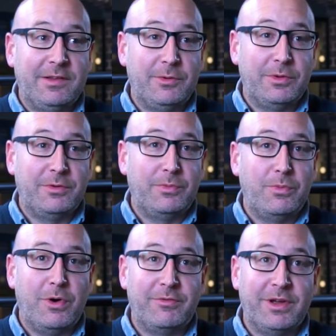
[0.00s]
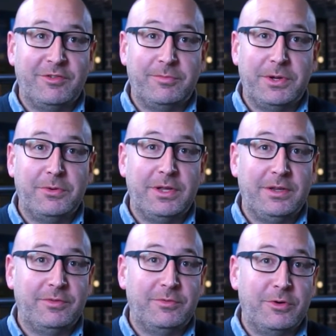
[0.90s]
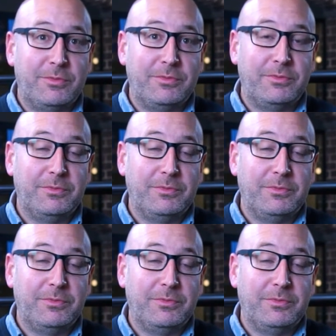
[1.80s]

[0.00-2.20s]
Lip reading: deal with a wide range of buildings, from